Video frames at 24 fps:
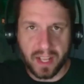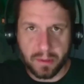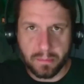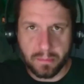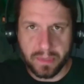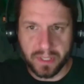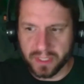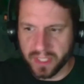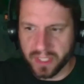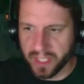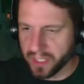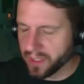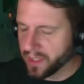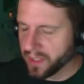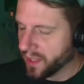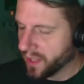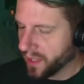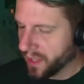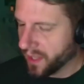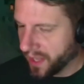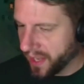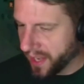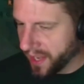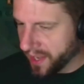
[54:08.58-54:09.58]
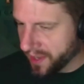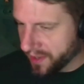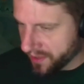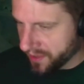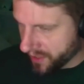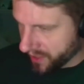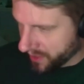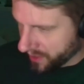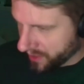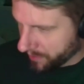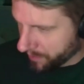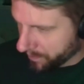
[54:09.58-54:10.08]
building. And
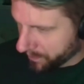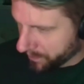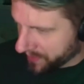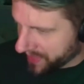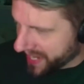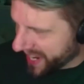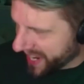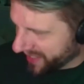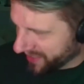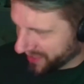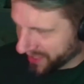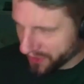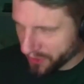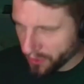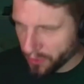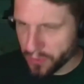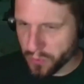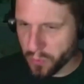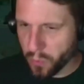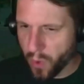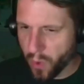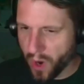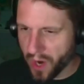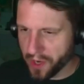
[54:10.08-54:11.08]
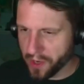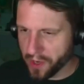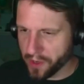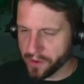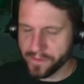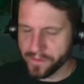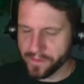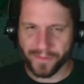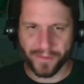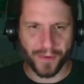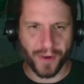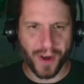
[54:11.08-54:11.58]
yeah, like those
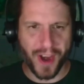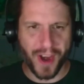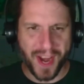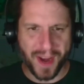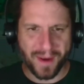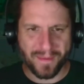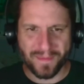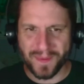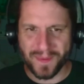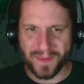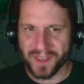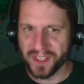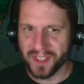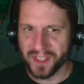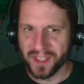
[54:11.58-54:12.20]
wire framed